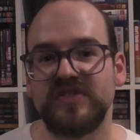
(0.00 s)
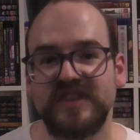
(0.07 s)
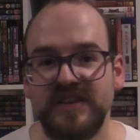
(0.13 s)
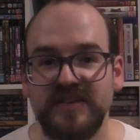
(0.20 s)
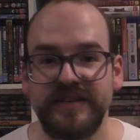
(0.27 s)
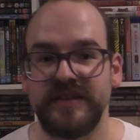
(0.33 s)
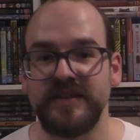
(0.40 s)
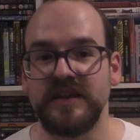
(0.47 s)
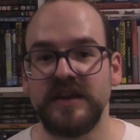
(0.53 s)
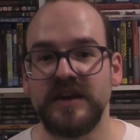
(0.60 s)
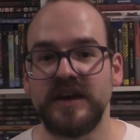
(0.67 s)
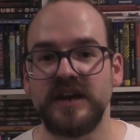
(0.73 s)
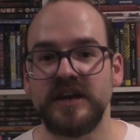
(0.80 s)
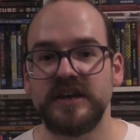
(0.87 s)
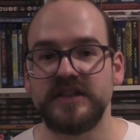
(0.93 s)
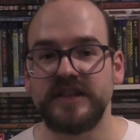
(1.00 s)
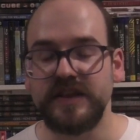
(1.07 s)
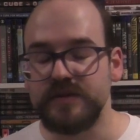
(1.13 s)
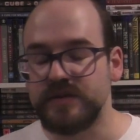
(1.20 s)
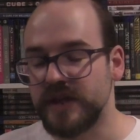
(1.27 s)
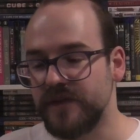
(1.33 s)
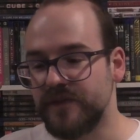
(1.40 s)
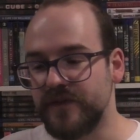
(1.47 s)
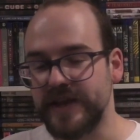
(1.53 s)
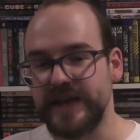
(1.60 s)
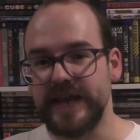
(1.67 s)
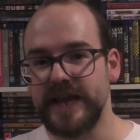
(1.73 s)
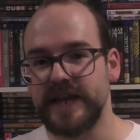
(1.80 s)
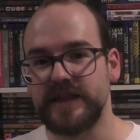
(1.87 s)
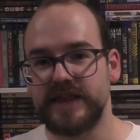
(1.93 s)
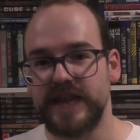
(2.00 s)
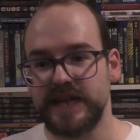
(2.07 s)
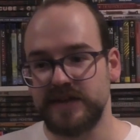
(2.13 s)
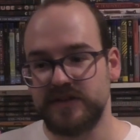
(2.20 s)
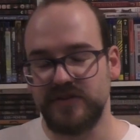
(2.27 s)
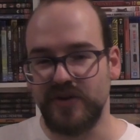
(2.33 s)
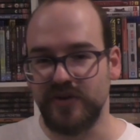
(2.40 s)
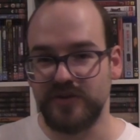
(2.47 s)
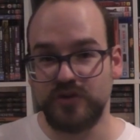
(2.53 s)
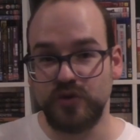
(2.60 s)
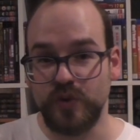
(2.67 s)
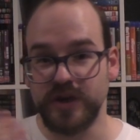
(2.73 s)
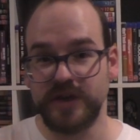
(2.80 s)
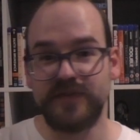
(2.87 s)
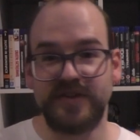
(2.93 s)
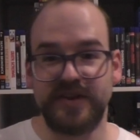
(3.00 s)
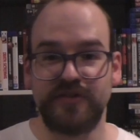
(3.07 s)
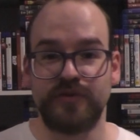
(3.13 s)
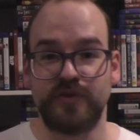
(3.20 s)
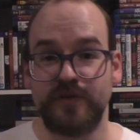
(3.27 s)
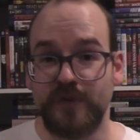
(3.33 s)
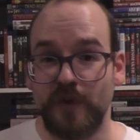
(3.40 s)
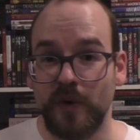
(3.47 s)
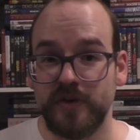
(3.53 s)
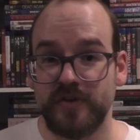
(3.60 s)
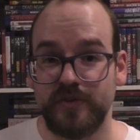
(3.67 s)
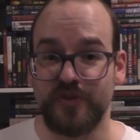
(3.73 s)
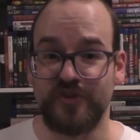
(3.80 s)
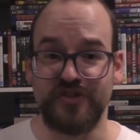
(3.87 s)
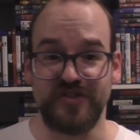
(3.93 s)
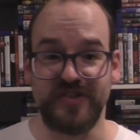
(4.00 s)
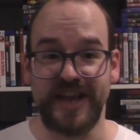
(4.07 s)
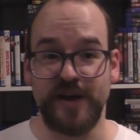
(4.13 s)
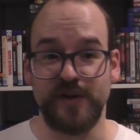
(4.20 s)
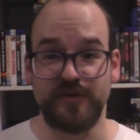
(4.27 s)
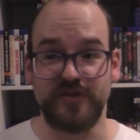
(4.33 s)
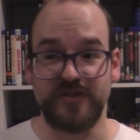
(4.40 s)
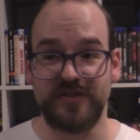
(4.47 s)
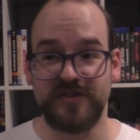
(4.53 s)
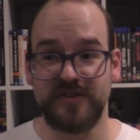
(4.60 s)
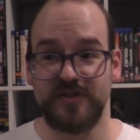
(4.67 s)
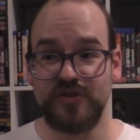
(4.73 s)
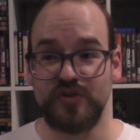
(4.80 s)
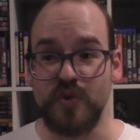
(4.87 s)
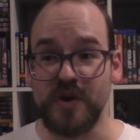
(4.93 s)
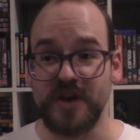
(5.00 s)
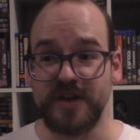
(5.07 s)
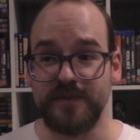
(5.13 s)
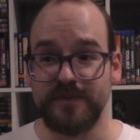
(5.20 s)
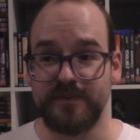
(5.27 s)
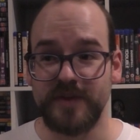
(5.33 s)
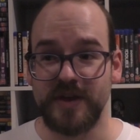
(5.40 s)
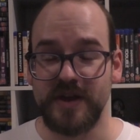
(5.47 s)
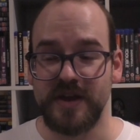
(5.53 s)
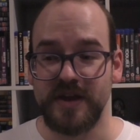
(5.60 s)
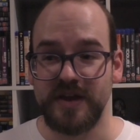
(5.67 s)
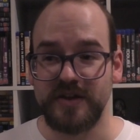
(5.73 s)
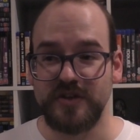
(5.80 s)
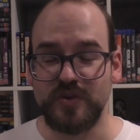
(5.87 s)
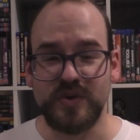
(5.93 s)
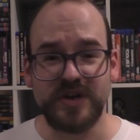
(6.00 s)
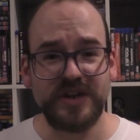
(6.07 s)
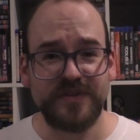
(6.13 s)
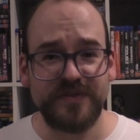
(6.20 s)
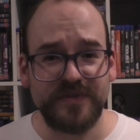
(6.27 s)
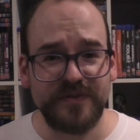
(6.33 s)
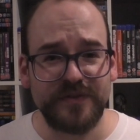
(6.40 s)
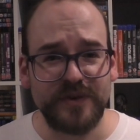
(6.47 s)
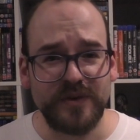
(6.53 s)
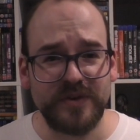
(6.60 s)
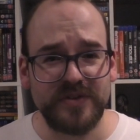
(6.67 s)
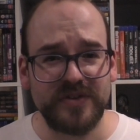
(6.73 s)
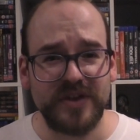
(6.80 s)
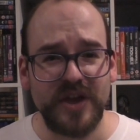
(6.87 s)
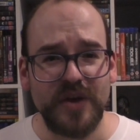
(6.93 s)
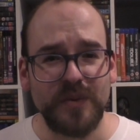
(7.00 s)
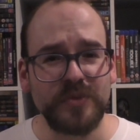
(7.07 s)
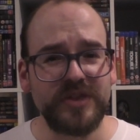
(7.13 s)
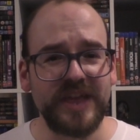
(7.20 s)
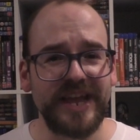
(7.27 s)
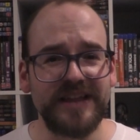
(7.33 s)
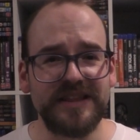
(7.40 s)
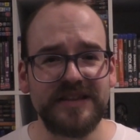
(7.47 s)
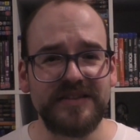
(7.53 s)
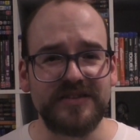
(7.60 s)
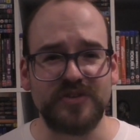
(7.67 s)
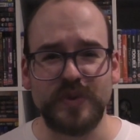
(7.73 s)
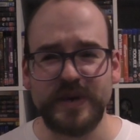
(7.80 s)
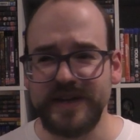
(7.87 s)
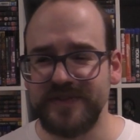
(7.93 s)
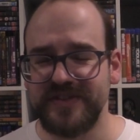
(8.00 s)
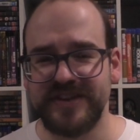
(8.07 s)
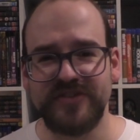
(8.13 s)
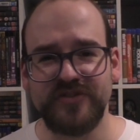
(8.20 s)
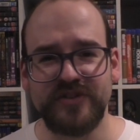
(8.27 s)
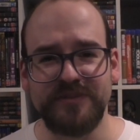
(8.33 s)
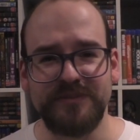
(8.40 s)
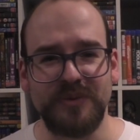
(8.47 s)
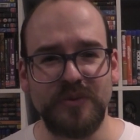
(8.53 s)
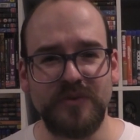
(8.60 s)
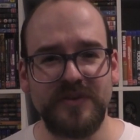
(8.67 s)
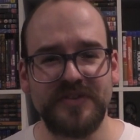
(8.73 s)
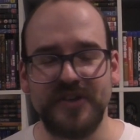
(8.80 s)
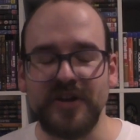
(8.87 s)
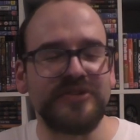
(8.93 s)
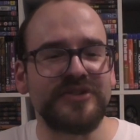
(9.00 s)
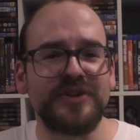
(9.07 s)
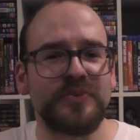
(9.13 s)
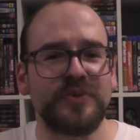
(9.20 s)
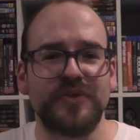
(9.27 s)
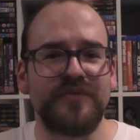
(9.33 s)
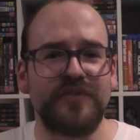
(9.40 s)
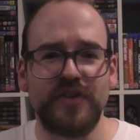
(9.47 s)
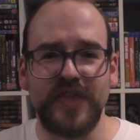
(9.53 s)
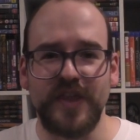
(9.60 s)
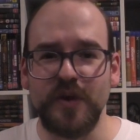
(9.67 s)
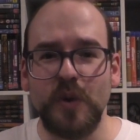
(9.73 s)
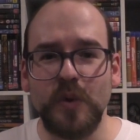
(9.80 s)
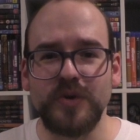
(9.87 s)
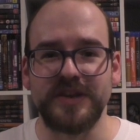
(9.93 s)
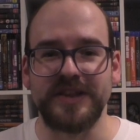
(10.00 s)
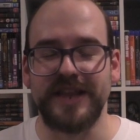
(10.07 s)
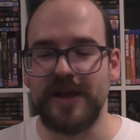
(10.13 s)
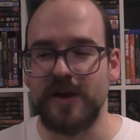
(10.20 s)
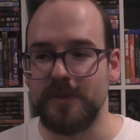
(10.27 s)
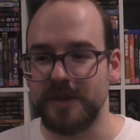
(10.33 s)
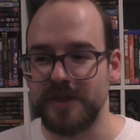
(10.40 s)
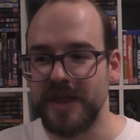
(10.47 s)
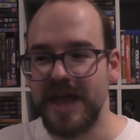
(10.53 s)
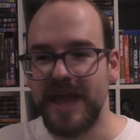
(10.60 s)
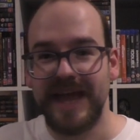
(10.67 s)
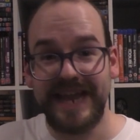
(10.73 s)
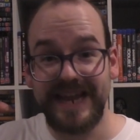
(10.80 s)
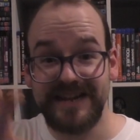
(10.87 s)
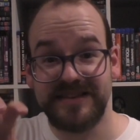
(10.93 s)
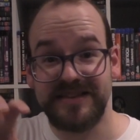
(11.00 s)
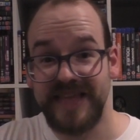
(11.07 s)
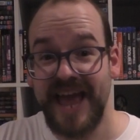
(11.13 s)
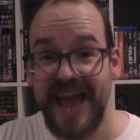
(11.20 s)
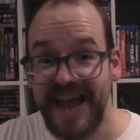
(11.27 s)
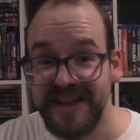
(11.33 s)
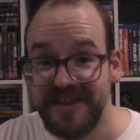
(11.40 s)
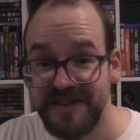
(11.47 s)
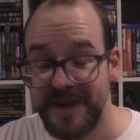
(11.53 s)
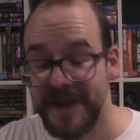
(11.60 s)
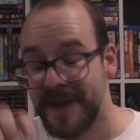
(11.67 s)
it's Disney. They forget that it's 20th Century Fox, which is now just 20th Fox? What the hell is it? 20th Century Movies? I don't know what the fuck they called it now, but it's that.